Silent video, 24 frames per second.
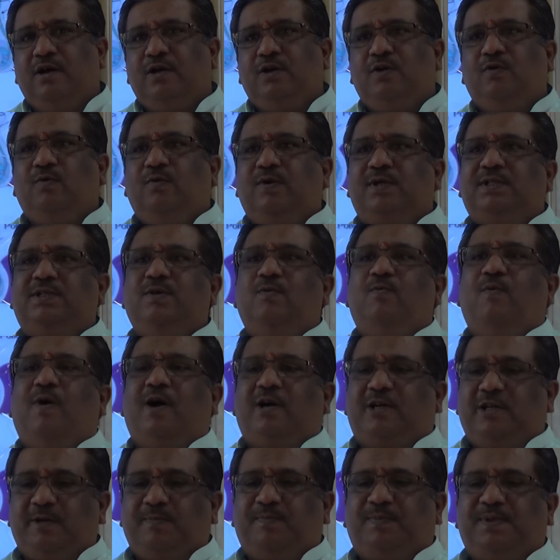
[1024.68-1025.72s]
towards the
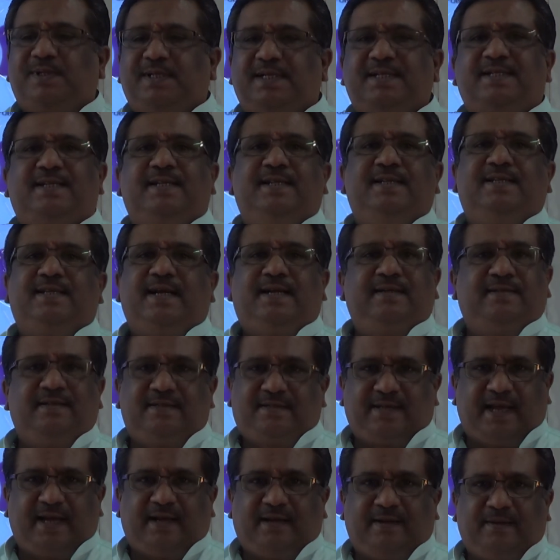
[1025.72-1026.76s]
water present inside the
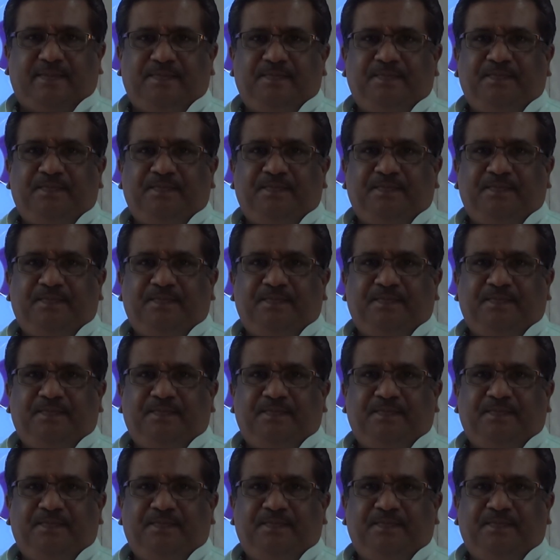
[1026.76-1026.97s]
tank.